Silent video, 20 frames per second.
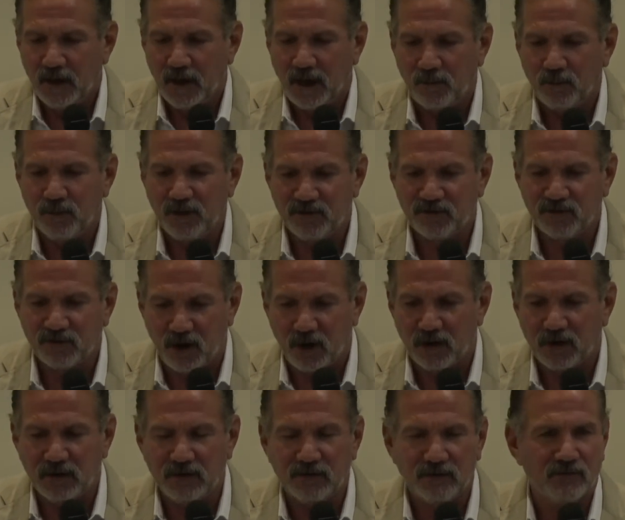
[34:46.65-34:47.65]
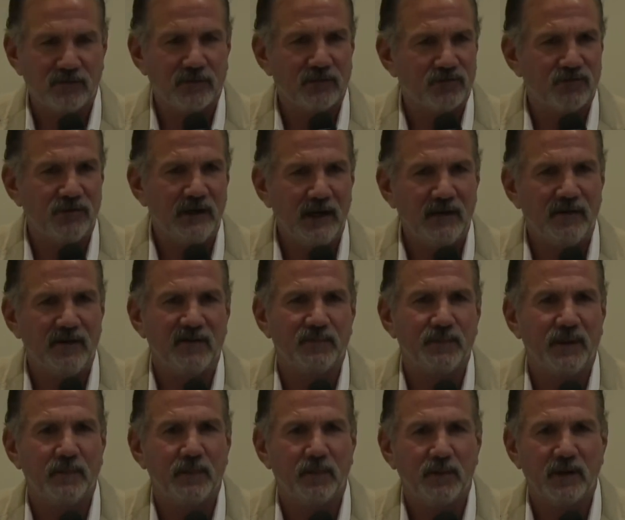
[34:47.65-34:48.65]
And we started treating these
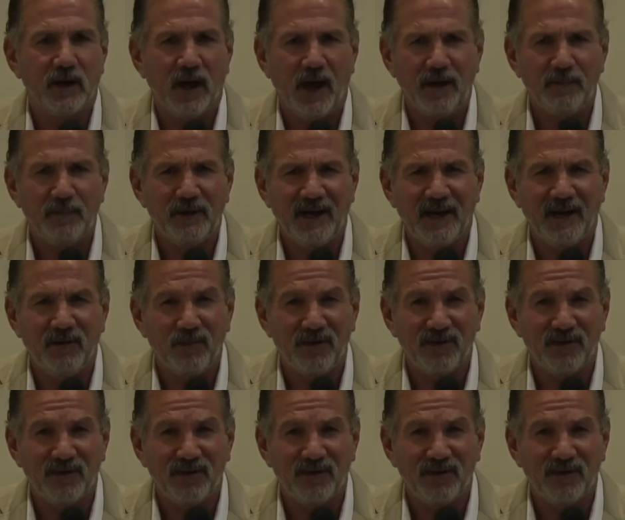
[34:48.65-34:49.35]
people with Ibogaine